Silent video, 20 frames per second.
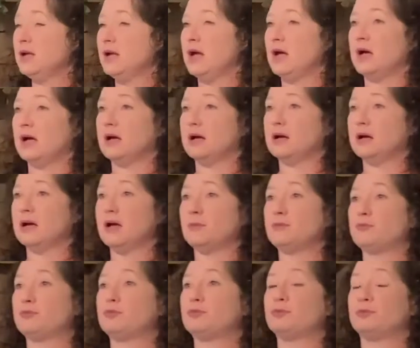I
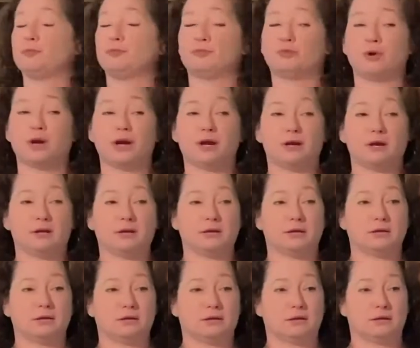finished my
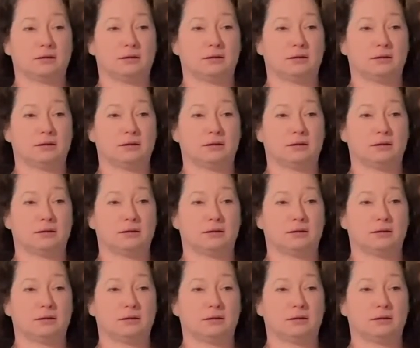book.